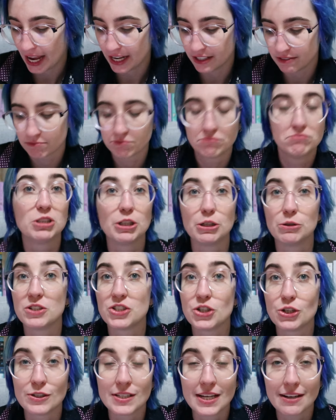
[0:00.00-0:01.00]
and do
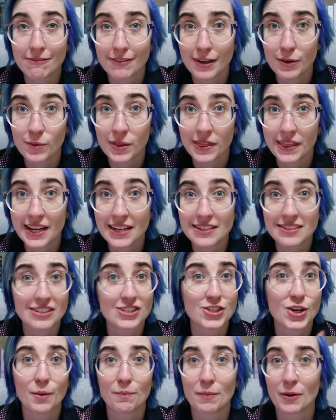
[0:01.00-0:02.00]
as you see fit with these,
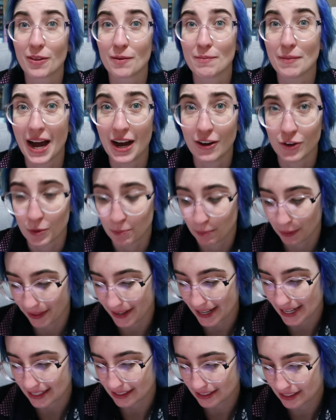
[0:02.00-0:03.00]
interpret them how you
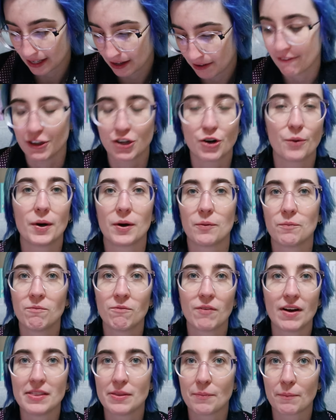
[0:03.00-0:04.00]
please. If you don't want to
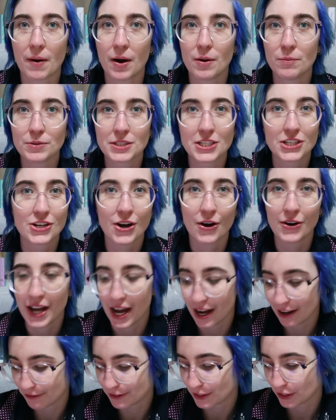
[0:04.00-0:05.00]
read the prompts, you don't
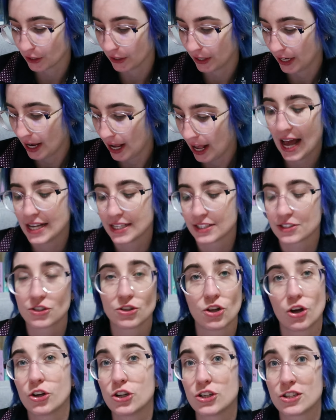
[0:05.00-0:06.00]
have to. As
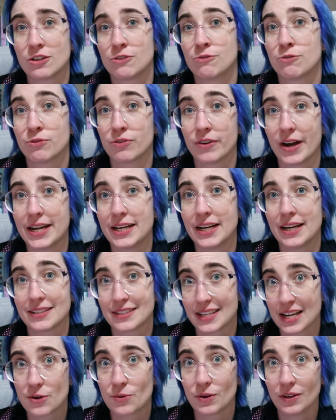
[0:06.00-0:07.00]
long as you've read a
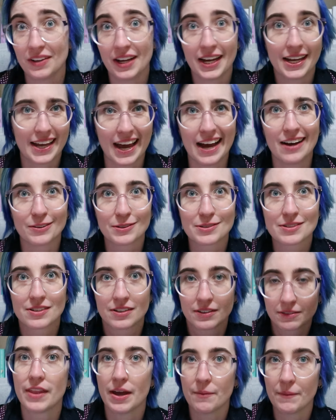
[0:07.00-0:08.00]
sequel, it counts.
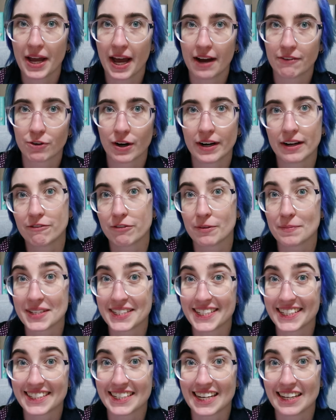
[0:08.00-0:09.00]
Then we have running from the
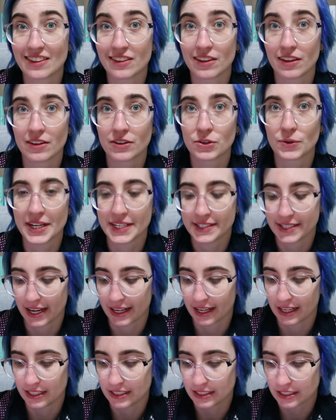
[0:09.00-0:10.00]
16th to the
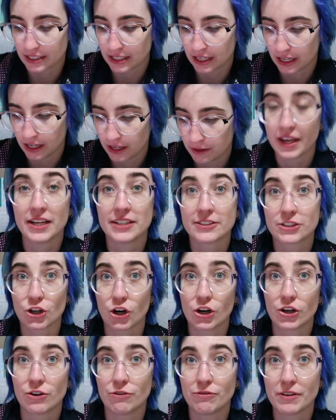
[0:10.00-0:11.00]
22nd, the
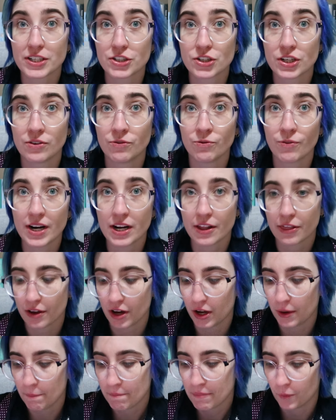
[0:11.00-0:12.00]
Historical Fiction
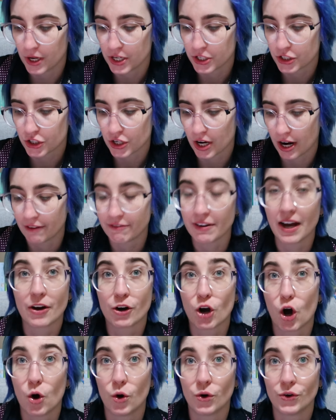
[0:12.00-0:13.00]
Readathon, which I
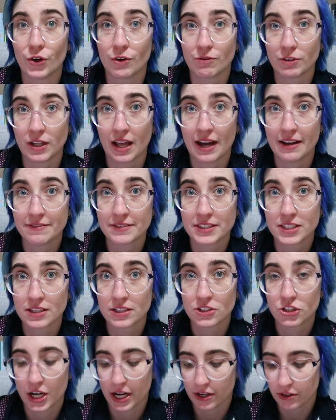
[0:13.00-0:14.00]
found on Novel Life's
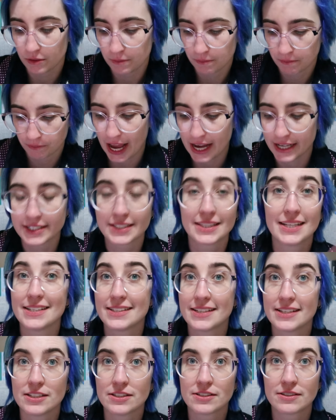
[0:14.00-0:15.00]
channel. And
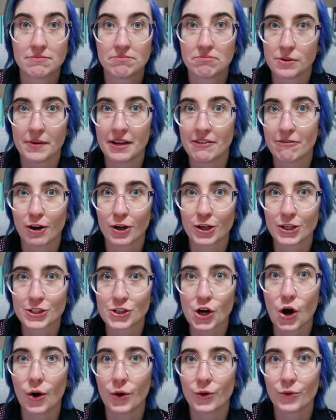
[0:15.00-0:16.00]
this is to be
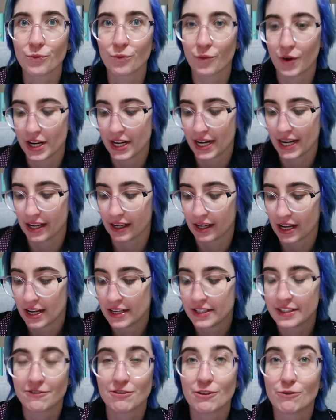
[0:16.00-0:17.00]
focused on reading
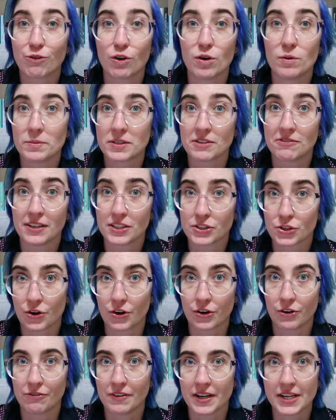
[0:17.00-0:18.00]
different forms of
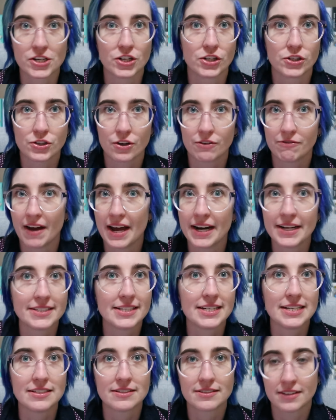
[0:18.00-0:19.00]
historical fiction. So
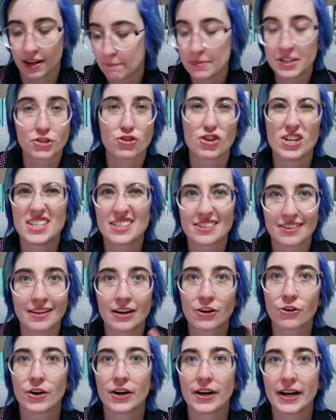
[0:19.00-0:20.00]
fantasies, mysteries,
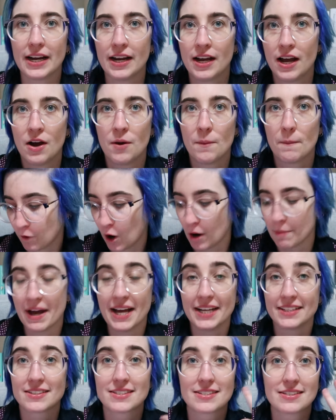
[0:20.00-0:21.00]
literary,
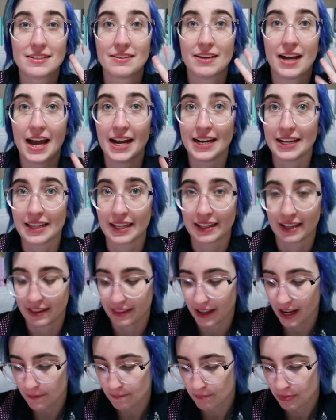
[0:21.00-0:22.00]
romance, anything
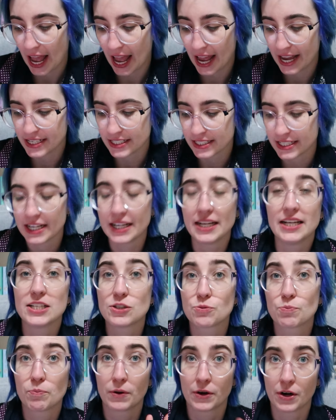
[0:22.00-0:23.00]
like that. And it
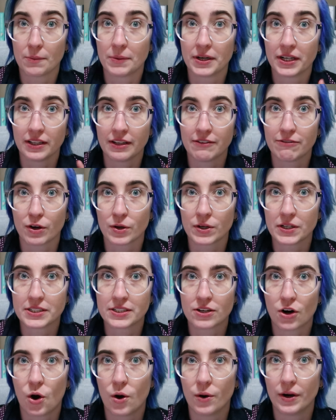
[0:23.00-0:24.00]
is predominantly
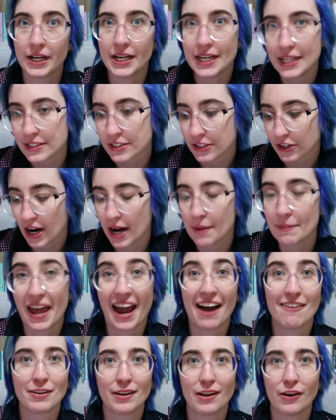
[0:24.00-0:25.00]
focused on Instagram. They
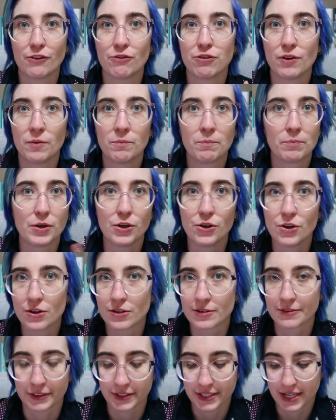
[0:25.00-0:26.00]
have a lot of
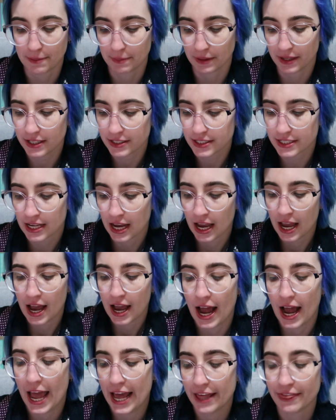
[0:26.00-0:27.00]
beautiful templates,
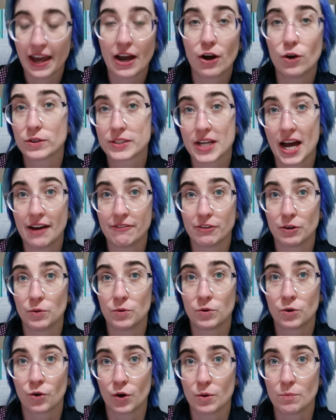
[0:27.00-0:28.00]
and they also have a
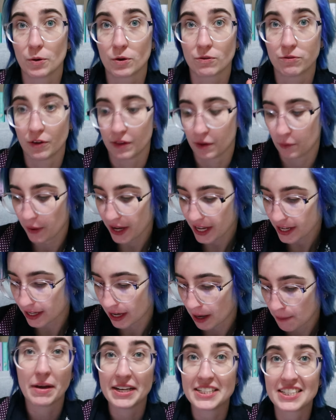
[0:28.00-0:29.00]
group book for the
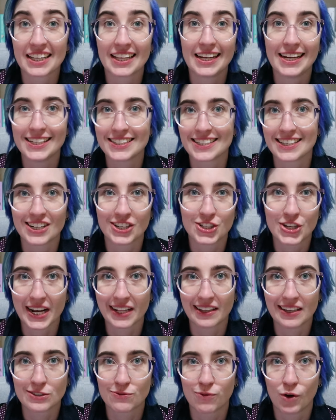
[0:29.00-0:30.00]
week. Basically, it's in a
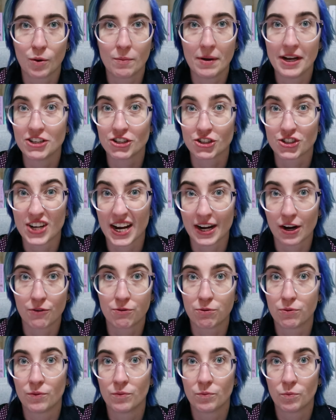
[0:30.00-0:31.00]
checklist form, and just check
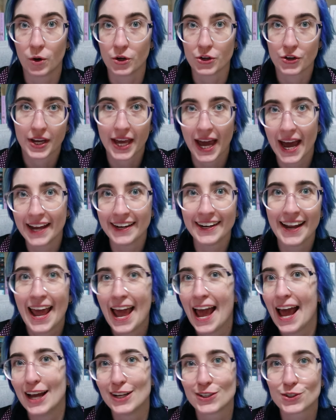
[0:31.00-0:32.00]
off what you can.
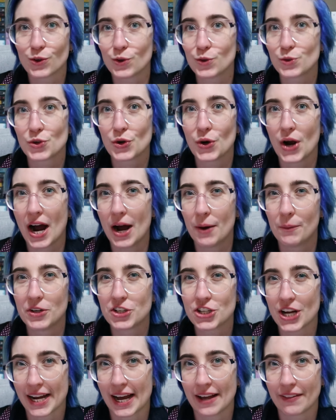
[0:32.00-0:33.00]
And also, I would
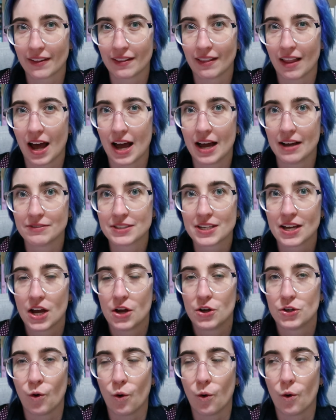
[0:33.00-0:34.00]
check out the lives
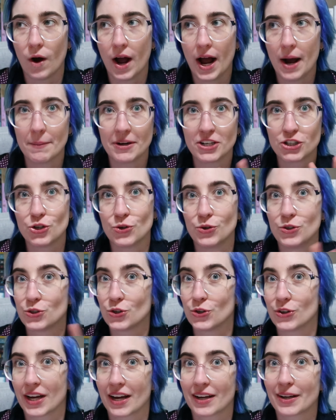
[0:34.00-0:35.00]
for how much you
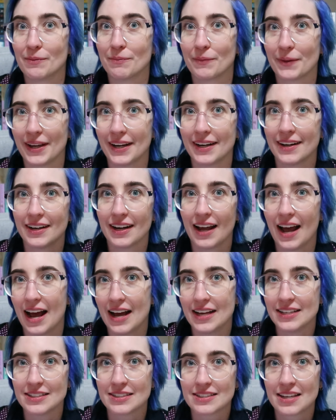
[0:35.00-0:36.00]
do get completed,
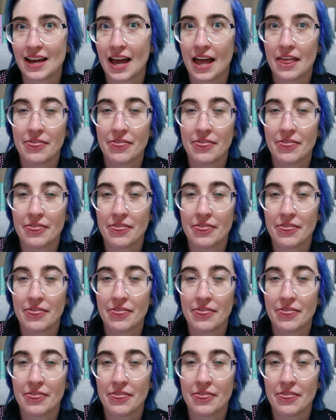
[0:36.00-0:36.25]
as